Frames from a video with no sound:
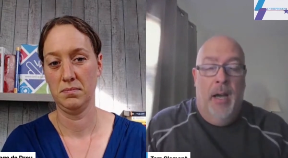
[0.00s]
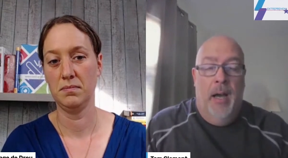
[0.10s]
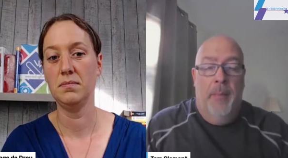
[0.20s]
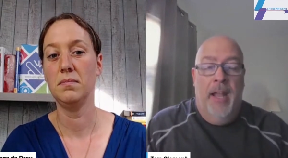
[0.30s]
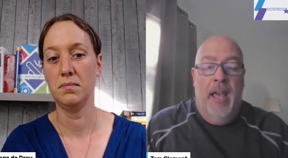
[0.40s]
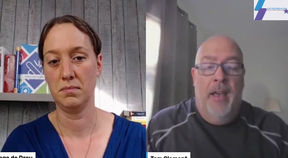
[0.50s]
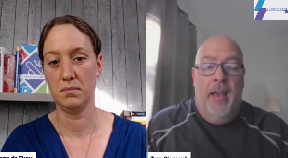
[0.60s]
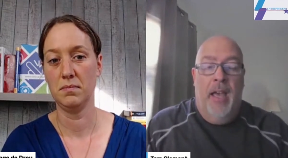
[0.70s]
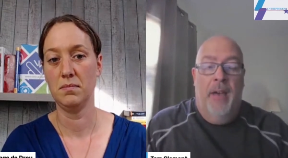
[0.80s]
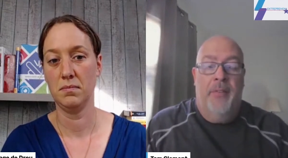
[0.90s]
Speaker 1: Um, and I, ha
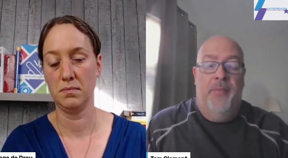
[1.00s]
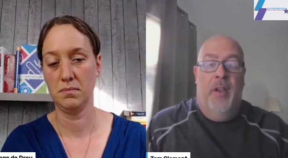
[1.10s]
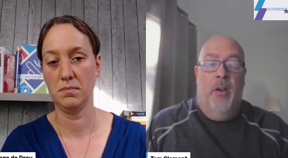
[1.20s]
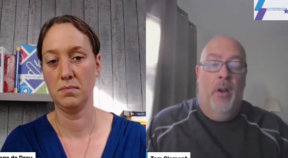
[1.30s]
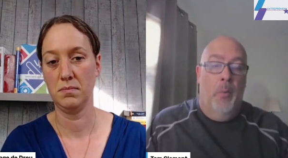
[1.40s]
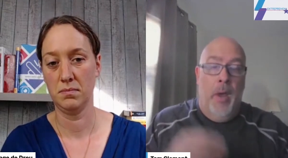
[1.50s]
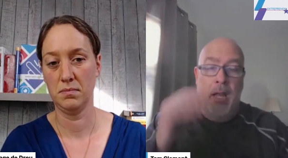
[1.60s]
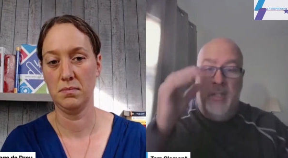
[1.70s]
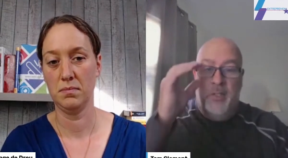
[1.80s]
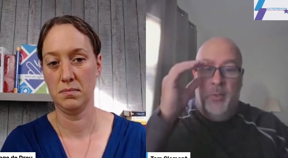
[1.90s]
I have to figure out a
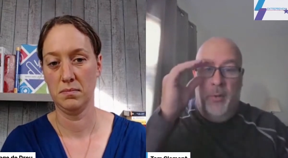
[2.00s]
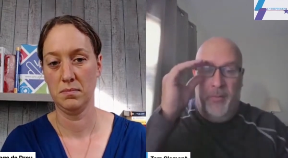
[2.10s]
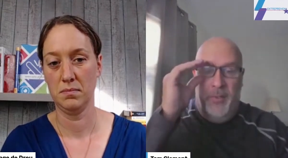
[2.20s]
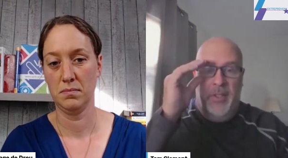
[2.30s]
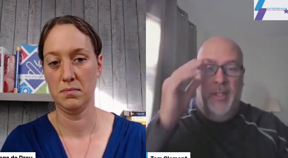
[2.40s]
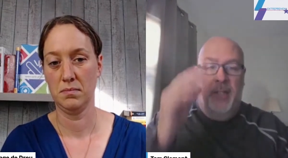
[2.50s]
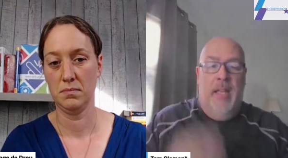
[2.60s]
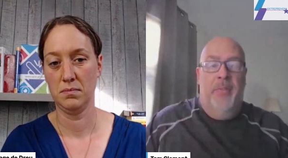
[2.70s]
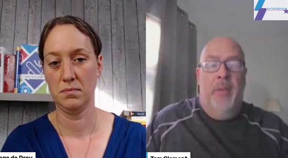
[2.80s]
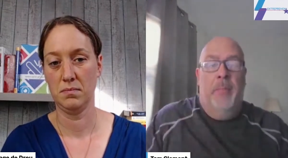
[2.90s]
way to sort of
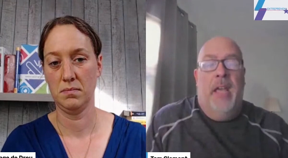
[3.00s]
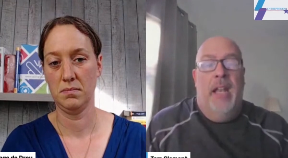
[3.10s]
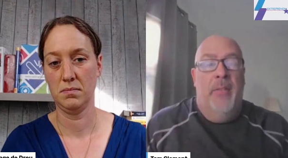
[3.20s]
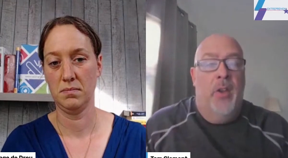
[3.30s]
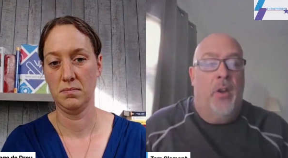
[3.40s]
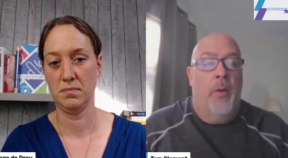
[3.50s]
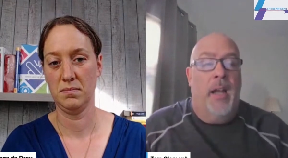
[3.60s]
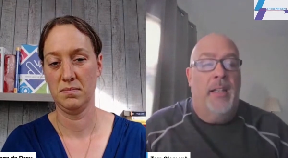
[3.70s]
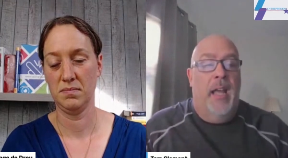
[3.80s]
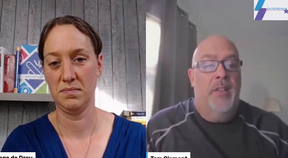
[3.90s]
facilitate them getting the
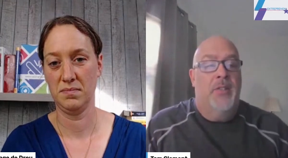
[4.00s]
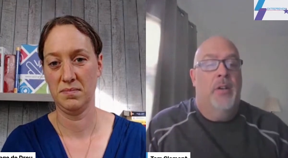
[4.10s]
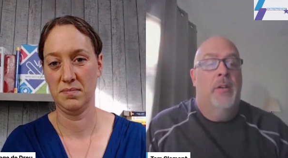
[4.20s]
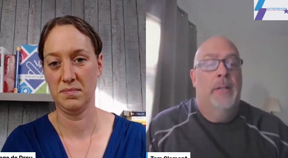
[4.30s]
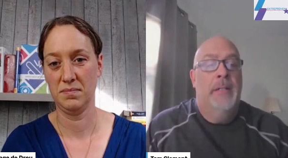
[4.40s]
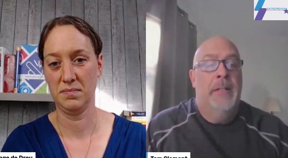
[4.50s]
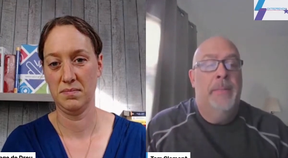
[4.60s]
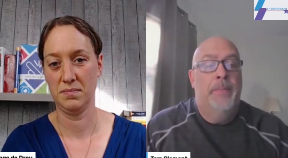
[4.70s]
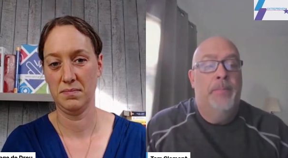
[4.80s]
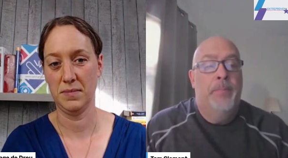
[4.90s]
correct answer.
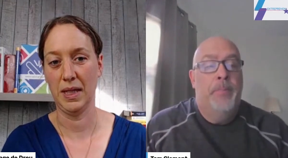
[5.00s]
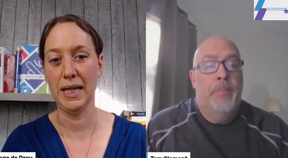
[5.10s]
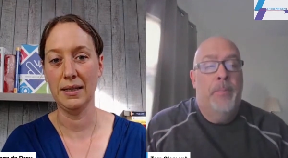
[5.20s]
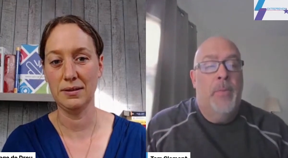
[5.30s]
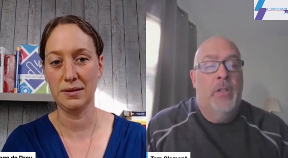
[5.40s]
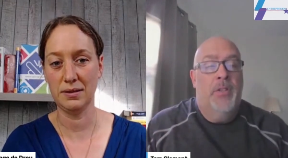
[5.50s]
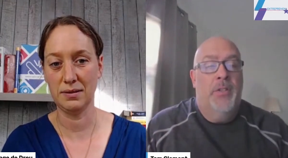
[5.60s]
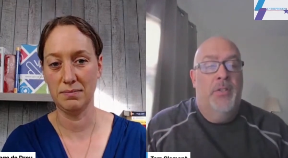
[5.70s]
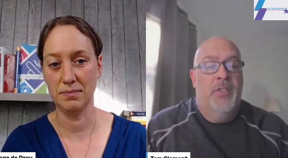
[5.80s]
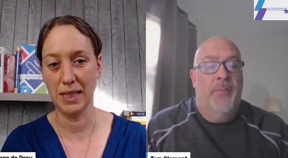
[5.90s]

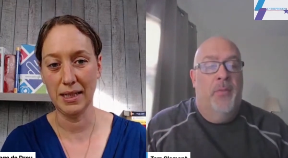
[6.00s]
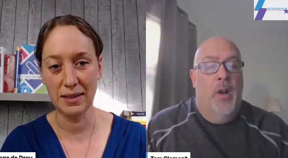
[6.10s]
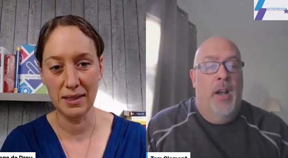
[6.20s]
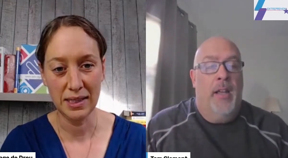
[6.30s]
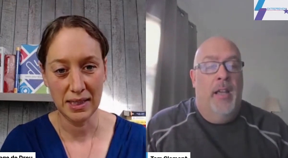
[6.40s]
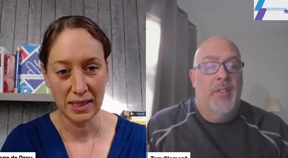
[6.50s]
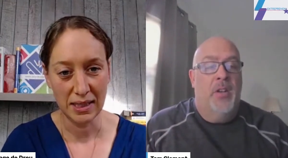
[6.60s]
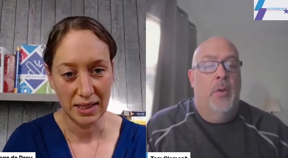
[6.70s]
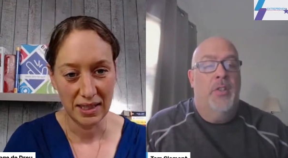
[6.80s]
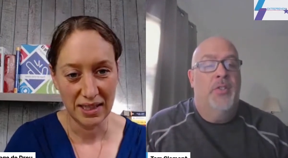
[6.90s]
Speaker 2: Yes.
Speaker 1: Looks like yeah. Veronica has
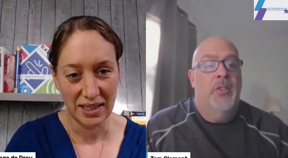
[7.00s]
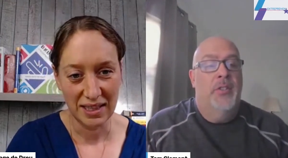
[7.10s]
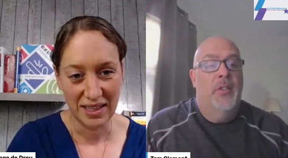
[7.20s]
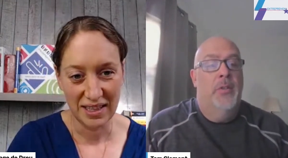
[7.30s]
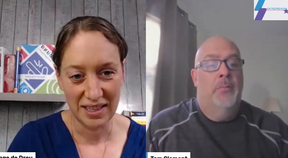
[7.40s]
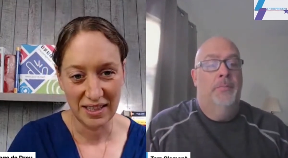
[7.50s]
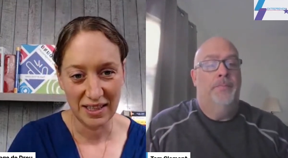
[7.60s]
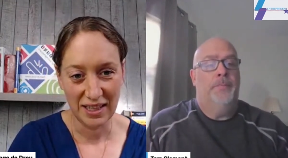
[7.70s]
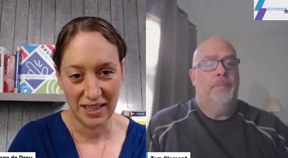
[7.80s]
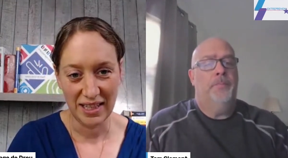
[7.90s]
a question too.
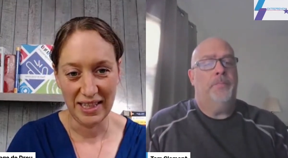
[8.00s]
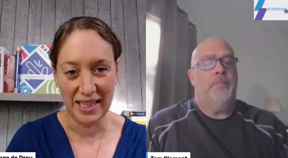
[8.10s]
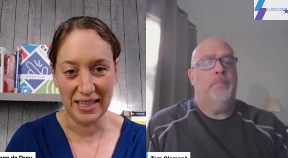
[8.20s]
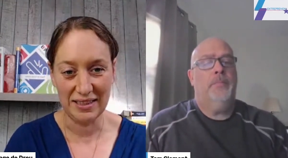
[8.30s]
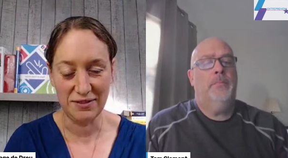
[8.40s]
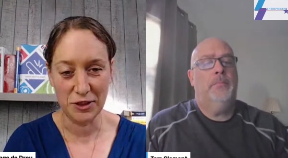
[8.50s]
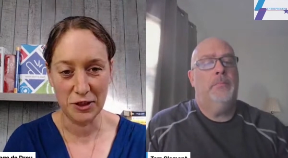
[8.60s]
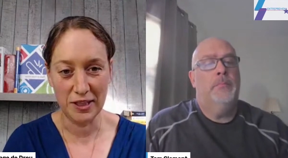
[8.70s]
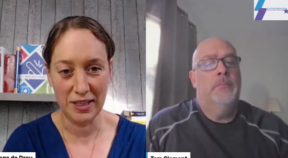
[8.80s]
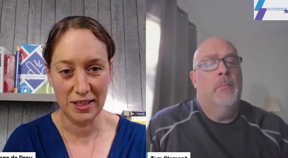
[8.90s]
Speaker 2: Yes,
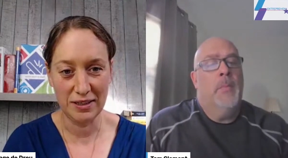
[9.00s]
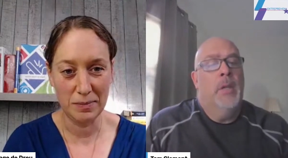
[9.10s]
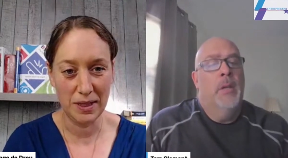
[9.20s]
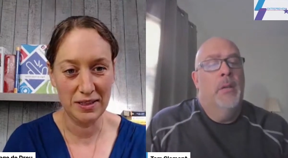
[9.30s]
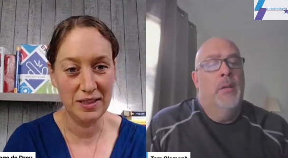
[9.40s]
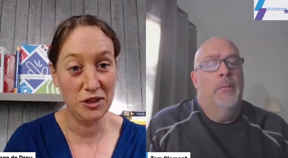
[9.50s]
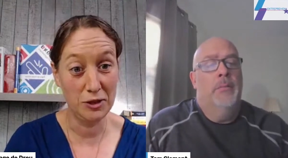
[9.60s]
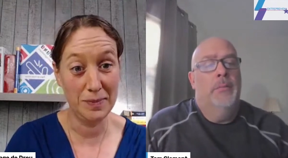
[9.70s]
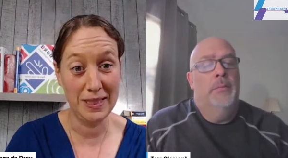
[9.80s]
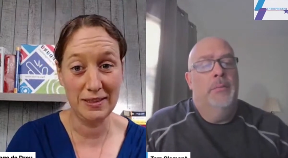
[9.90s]
Veronica's, and
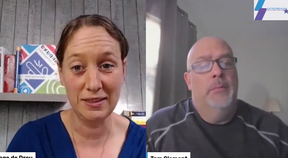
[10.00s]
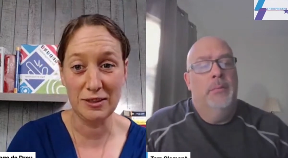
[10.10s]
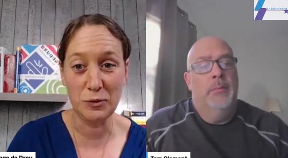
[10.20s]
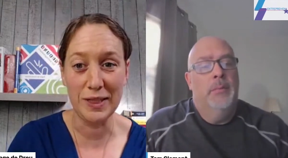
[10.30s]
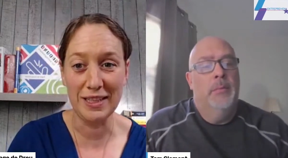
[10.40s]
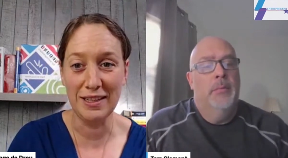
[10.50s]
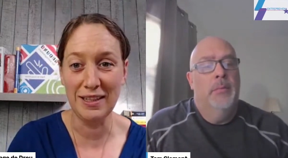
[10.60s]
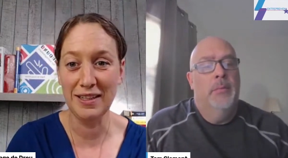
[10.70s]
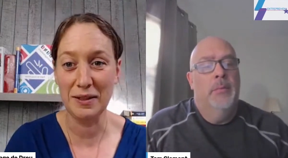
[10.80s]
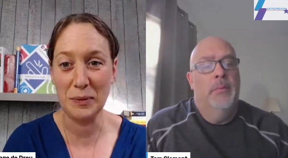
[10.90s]
she's based in
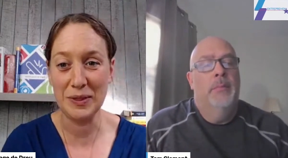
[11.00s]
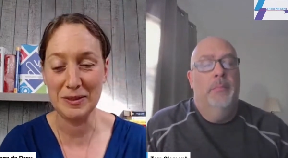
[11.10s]
Sweden. That